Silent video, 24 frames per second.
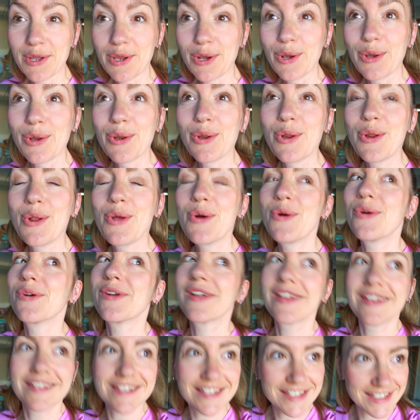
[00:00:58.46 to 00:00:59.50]

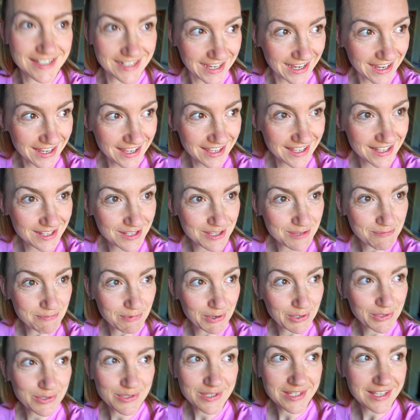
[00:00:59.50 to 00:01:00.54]
glorious day. It's
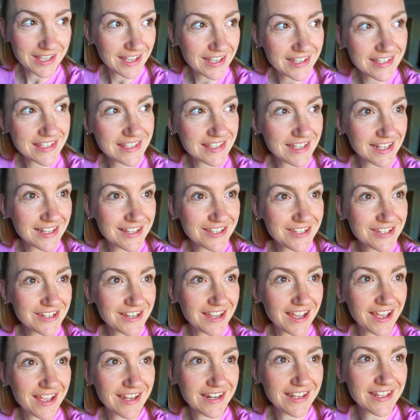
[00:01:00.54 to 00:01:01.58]
blue skies, sun's
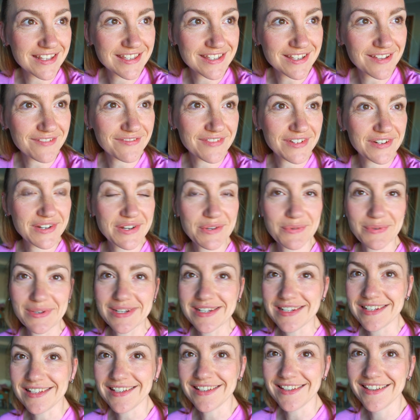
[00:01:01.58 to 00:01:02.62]
shining, it's not very
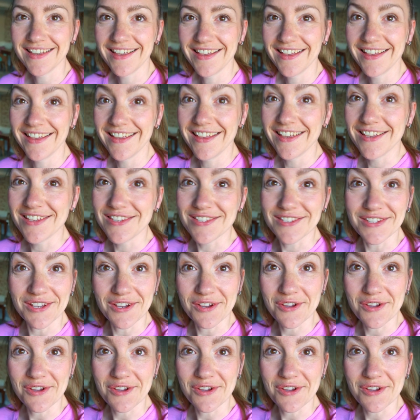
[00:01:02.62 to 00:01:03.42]
windy, so